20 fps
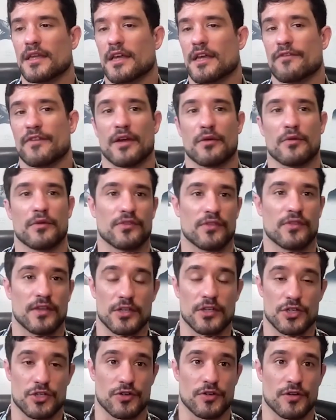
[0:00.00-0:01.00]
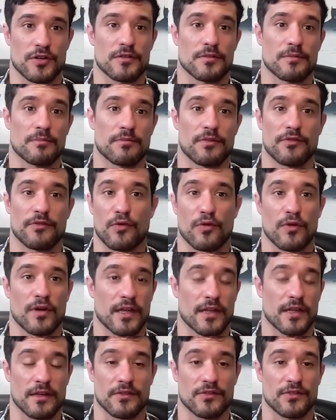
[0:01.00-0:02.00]
If I was injured before
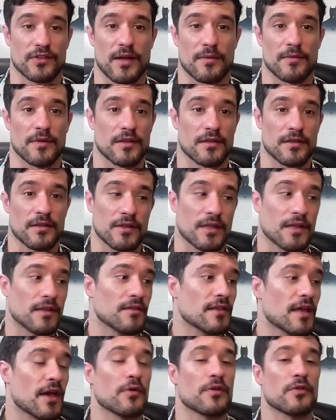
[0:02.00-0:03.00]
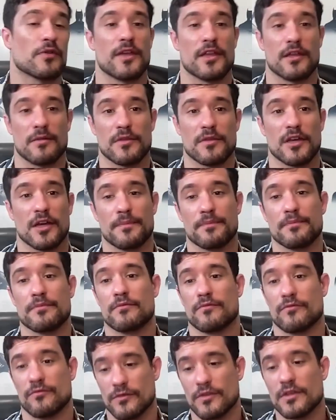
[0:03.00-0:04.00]
I had insomnia, then that would wake me up,
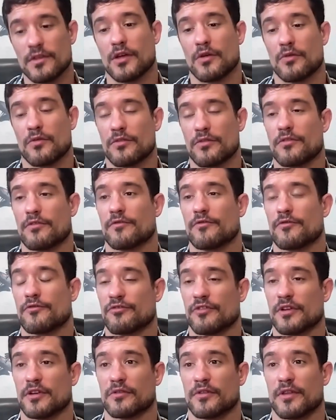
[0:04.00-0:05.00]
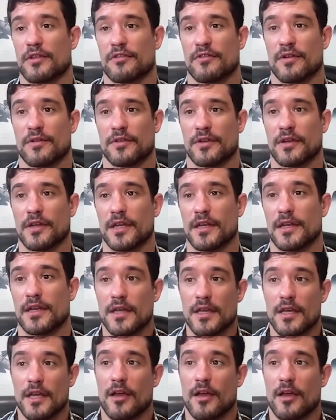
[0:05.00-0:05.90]
frequently throughout the night.